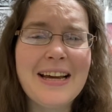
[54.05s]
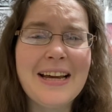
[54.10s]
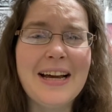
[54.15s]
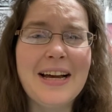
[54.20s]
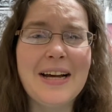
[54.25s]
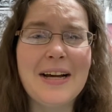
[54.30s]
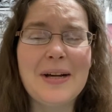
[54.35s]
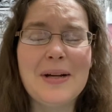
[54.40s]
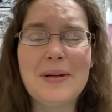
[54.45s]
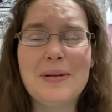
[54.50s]

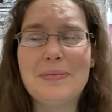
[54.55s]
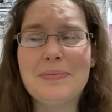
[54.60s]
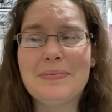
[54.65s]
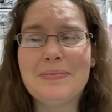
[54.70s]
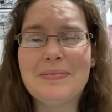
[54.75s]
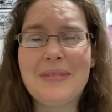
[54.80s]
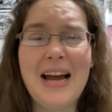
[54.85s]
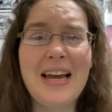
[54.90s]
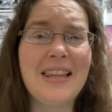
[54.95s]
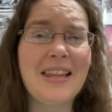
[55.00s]

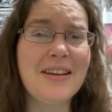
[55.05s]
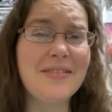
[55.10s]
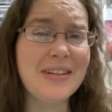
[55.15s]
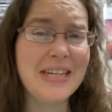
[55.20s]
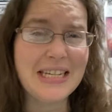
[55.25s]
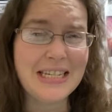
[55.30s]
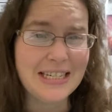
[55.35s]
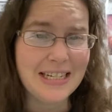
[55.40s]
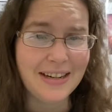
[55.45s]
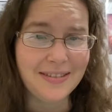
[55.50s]
I love
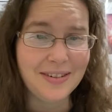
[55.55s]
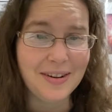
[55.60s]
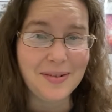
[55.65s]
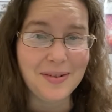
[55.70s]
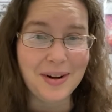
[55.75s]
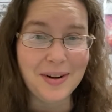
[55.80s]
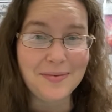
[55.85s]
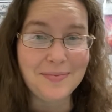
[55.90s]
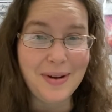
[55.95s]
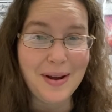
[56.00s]
each and every
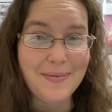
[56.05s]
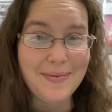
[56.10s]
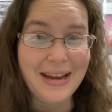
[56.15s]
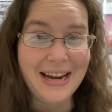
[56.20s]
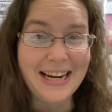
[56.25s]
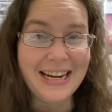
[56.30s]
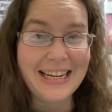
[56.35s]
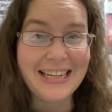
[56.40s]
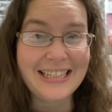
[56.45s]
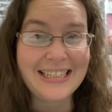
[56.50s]
one of my
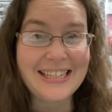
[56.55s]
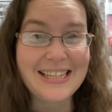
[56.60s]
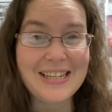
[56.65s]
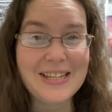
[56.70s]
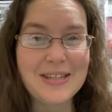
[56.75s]
paintings.